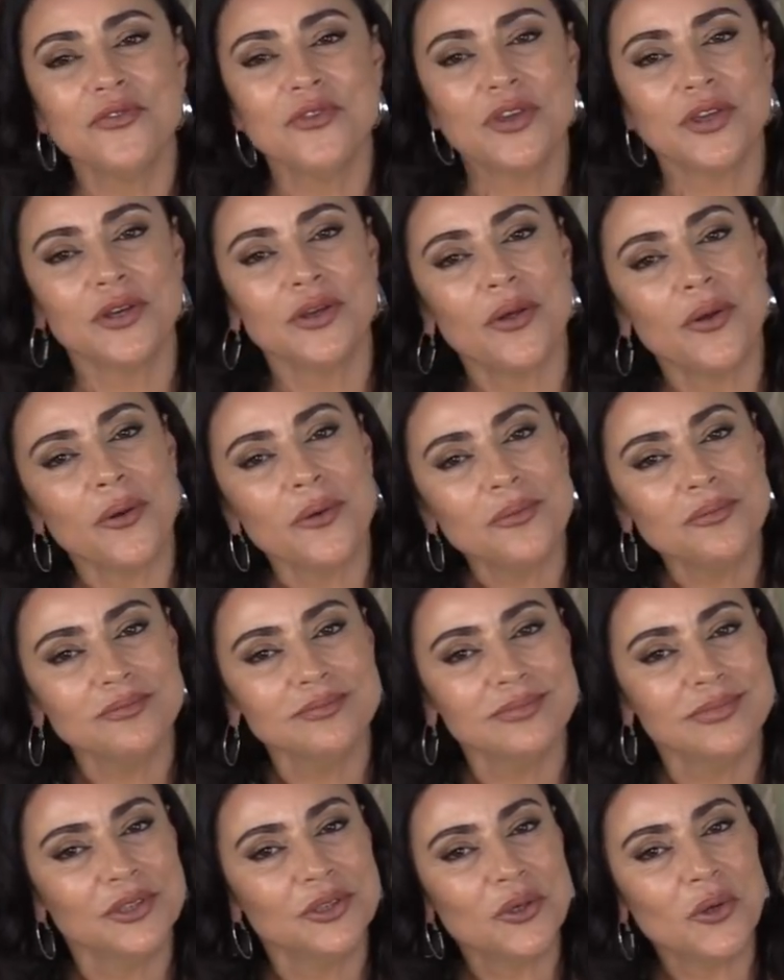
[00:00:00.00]
you know
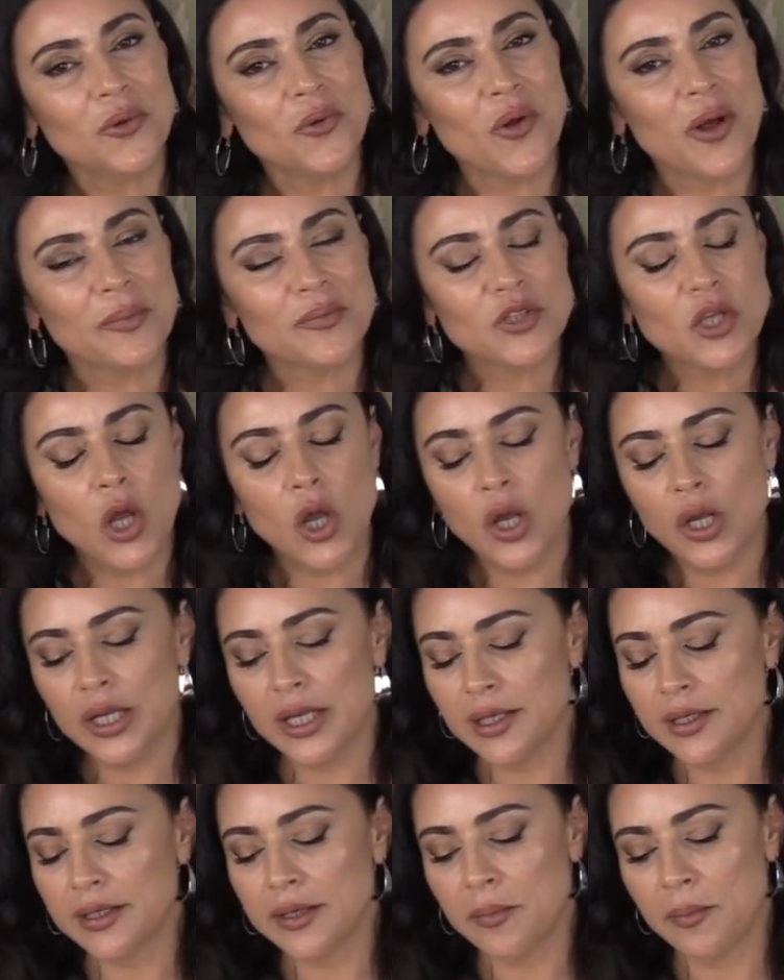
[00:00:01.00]
who I'm
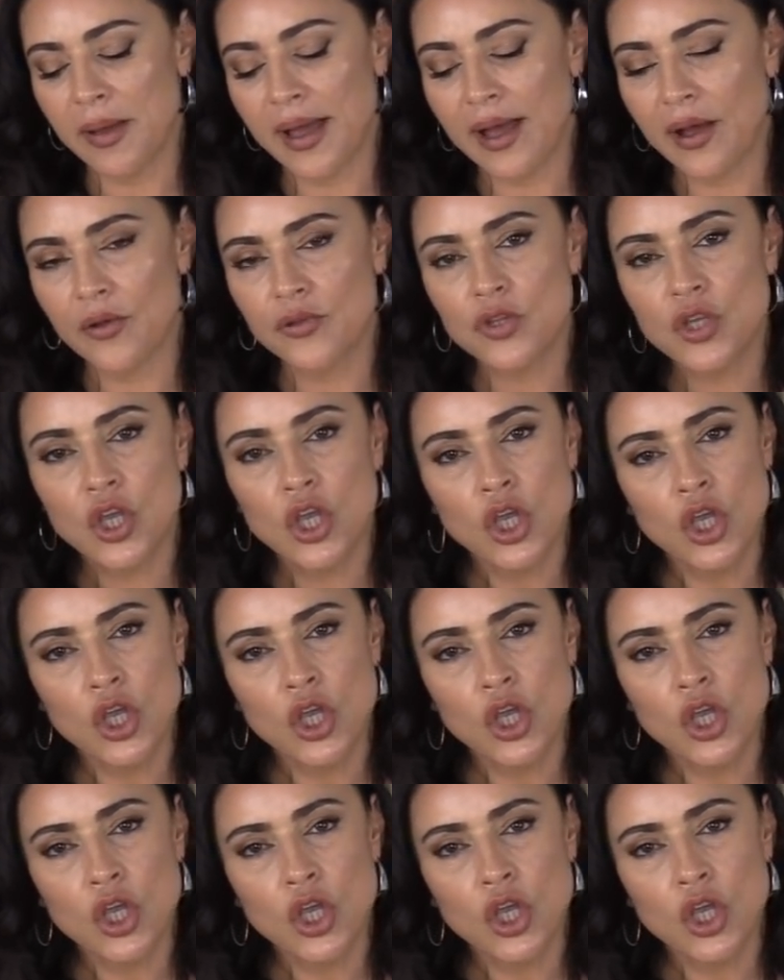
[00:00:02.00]
talking about,